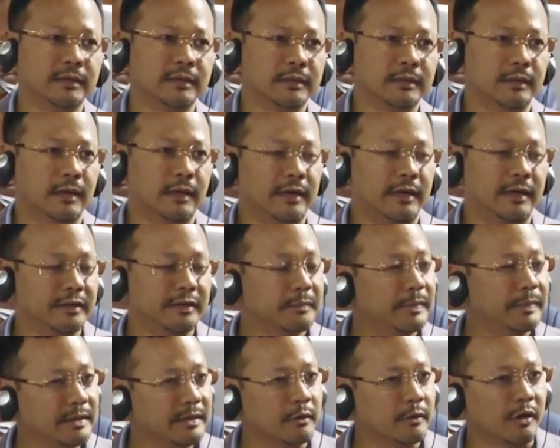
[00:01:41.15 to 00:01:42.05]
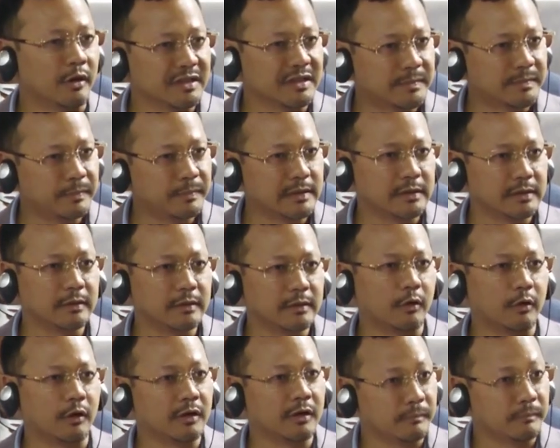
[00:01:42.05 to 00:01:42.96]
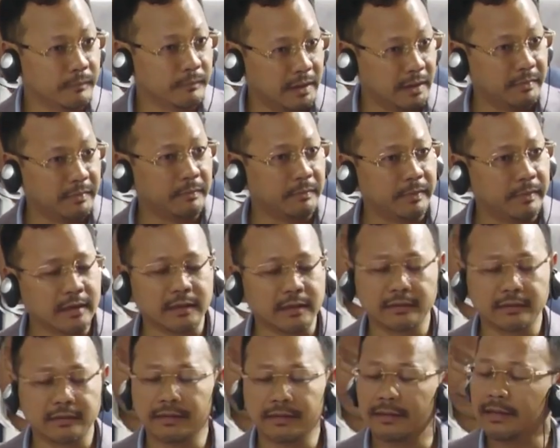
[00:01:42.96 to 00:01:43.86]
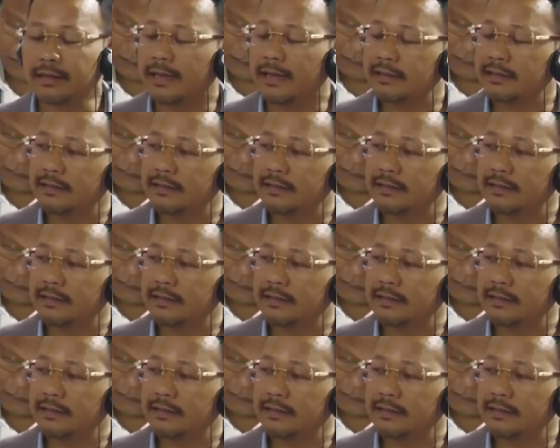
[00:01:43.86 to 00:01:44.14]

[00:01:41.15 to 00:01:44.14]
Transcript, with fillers: a hundred-bedded hospital or maybe bigger than that,